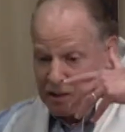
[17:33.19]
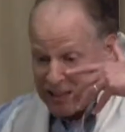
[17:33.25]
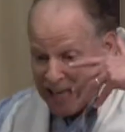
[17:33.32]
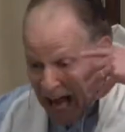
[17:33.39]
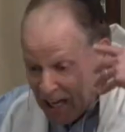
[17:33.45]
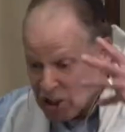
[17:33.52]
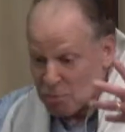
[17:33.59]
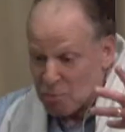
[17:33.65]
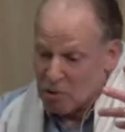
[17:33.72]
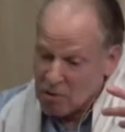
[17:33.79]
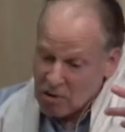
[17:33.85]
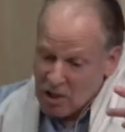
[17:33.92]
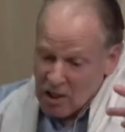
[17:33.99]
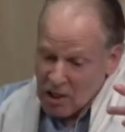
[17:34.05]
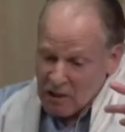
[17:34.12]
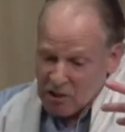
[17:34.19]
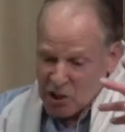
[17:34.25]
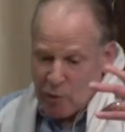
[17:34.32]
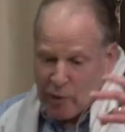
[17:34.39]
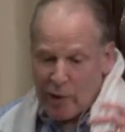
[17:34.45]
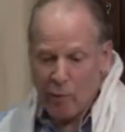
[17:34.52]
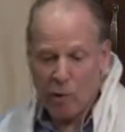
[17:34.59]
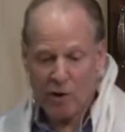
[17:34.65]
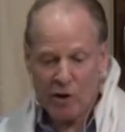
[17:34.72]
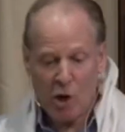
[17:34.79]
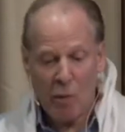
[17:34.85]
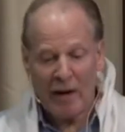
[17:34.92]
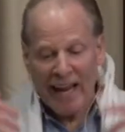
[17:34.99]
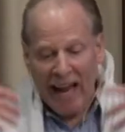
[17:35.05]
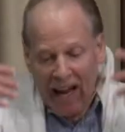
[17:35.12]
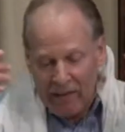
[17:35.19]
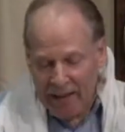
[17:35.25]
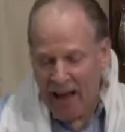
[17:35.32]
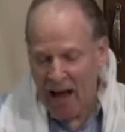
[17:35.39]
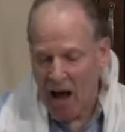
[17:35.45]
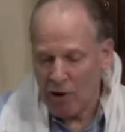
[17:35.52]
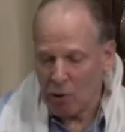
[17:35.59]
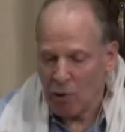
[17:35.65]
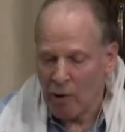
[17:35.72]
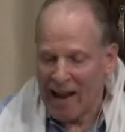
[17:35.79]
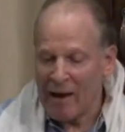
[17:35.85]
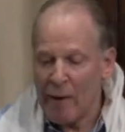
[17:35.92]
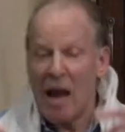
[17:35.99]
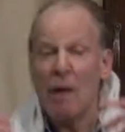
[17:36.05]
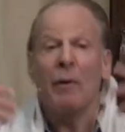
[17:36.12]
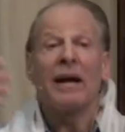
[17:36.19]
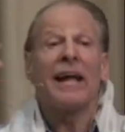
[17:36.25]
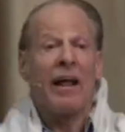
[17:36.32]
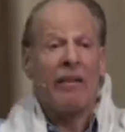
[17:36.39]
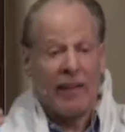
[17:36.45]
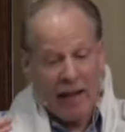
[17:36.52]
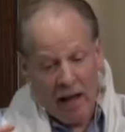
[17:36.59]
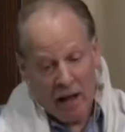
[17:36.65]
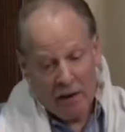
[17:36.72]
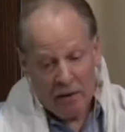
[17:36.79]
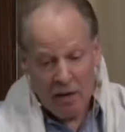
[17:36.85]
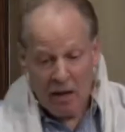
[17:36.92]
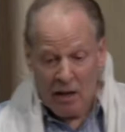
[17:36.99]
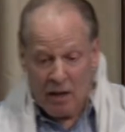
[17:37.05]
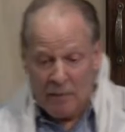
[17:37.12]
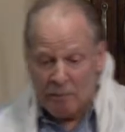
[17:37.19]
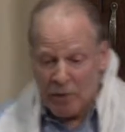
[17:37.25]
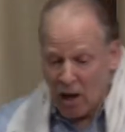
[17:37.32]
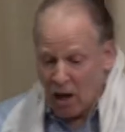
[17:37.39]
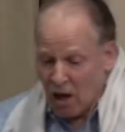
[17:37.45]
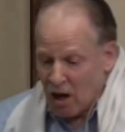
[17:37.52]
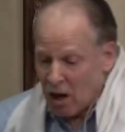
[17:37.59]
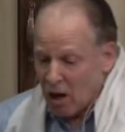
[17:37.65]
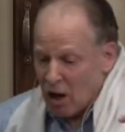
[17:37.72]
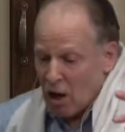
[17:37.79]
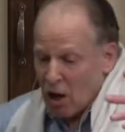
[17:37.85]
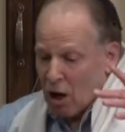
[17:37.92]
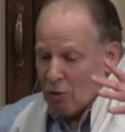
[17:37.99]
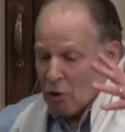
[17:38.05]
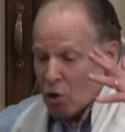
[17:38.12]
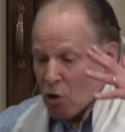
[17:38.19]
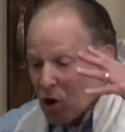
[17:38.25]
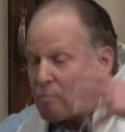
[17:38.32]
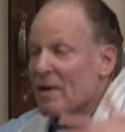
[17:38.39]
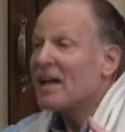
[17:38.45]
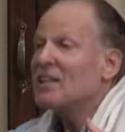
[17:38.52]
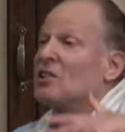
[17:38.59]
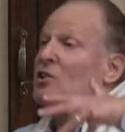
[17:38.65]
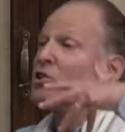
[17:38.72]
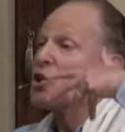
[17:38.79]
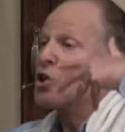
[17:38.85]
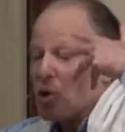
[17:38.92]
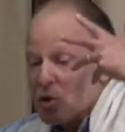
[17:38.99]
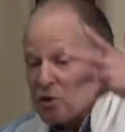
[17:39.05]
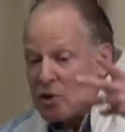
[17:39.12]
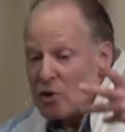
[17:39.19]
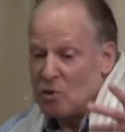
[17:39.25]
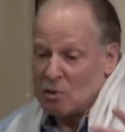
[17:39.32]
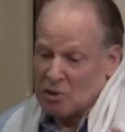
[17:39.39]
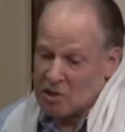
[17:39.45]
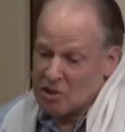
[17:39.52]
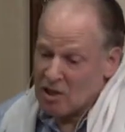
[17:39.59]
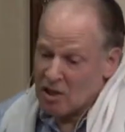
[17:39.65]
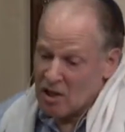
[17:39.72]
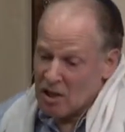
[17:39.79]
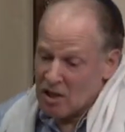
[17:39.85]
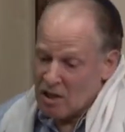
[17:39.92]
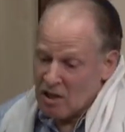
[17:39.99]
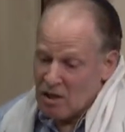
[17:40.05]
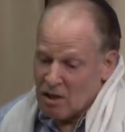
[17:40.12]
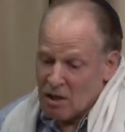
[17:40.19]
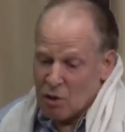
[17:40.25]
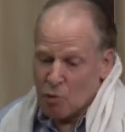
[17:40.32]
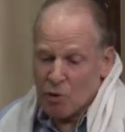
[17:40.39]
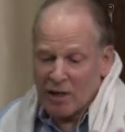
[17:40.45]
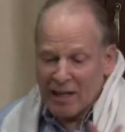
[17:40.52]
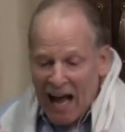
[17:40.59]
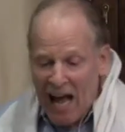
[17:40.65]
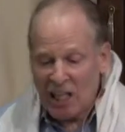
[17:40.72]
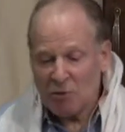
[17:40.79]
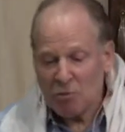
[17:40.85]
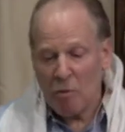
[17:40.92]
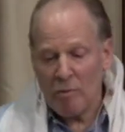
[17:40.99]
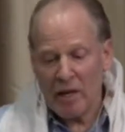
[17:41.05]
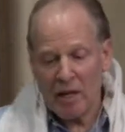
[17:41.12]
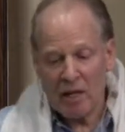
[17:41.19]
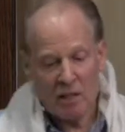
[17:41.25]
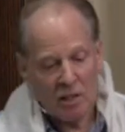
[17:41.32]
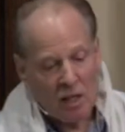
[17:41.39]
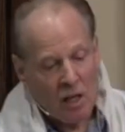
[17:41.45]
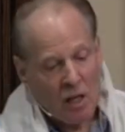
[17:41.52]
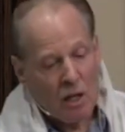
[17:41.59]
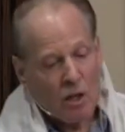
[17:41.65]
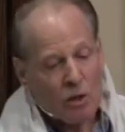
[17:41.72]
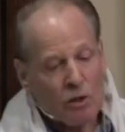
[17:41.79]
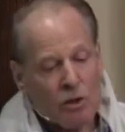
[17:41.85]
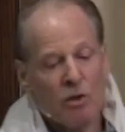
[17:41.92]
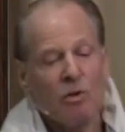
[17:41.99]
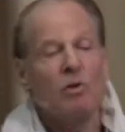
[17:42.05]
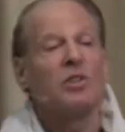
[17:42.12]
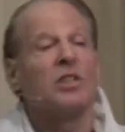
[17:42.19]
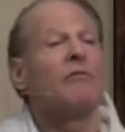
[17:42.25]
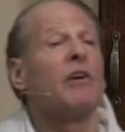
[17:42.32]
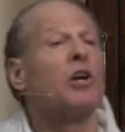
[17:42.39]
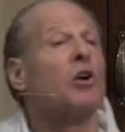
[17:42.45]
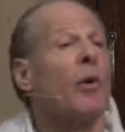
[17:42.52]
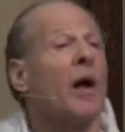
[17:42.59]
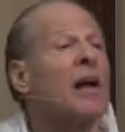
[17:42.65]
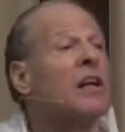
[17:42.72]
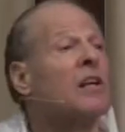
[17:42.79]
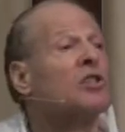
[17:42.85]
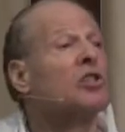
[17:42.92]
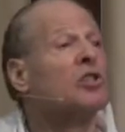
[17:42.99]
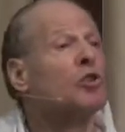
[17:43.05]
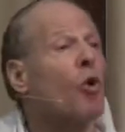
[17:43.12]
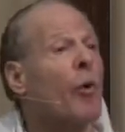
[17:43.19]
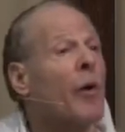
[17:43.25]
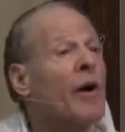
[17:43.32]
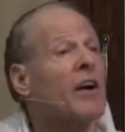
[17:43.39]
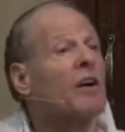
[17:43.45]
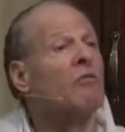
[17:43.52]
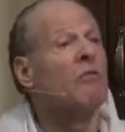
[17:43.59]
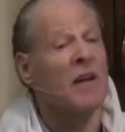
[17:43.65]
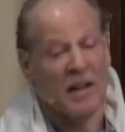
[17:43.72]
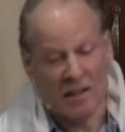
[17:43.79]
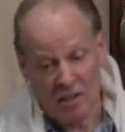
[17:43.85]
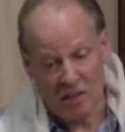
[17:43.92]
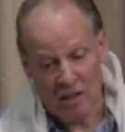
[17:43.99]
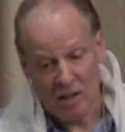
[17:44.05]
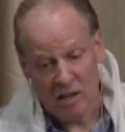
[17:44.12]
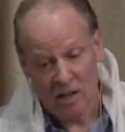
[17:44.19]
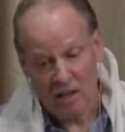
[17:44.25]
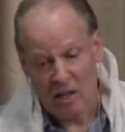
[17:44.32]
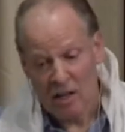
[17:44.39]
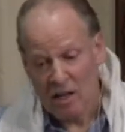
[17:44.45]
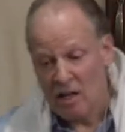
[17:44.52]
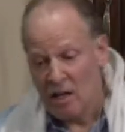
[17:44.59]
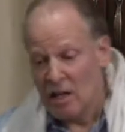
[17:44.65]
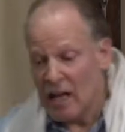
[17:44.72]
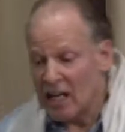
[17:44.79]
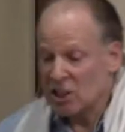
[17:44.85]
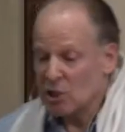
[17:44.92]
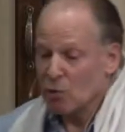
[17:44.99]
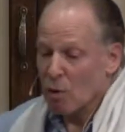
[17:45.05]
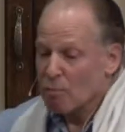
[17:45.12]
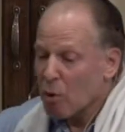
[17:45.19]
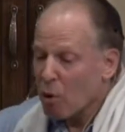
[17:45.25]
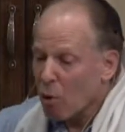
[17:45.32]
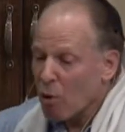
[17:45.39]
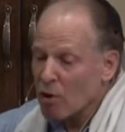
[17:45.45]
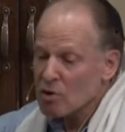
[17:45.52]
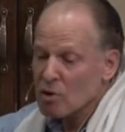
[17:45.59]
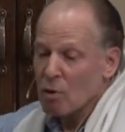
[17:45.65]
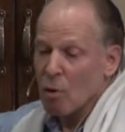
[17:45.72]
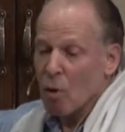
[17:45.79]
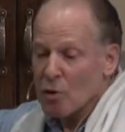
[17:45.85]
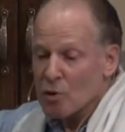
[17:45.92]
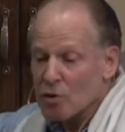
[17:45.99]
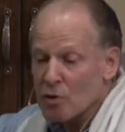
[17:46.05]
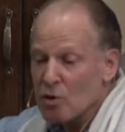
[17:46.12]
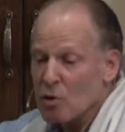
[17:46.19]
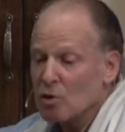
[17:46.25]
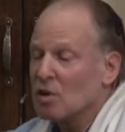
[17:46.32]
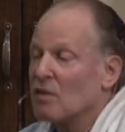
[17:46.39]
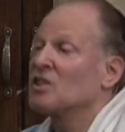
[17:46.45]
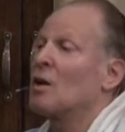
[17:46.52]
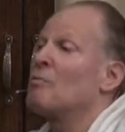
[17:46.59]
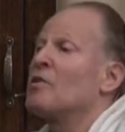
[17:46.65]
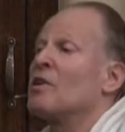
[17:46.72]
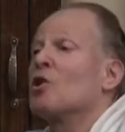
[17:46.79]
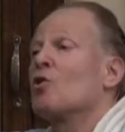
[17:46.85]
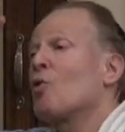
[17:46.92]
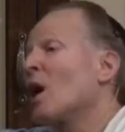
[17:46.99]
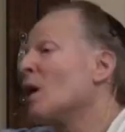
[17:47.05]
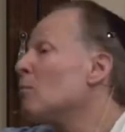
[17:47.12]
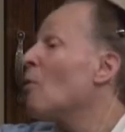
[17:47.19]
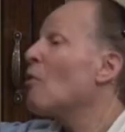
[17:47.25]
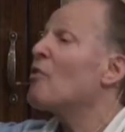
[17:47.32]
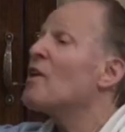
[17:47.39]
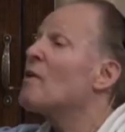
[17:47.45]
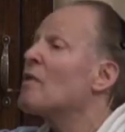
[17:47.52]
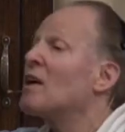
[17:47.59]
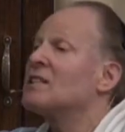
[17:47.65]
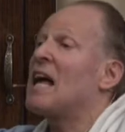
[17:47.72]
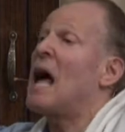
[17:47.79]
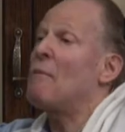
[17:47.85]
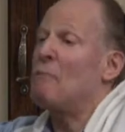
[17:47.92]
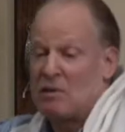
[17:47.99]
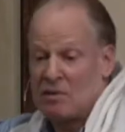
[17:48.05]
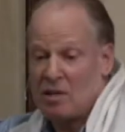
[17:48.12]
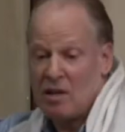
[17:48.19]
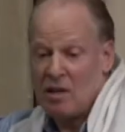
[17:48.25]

is, gospel. It's a Greek word, evangelion or evangelion. Uh, uh, the good message, the good news. The word gospel means news of a great historic event. It's a report or news of something incredible thing that's happened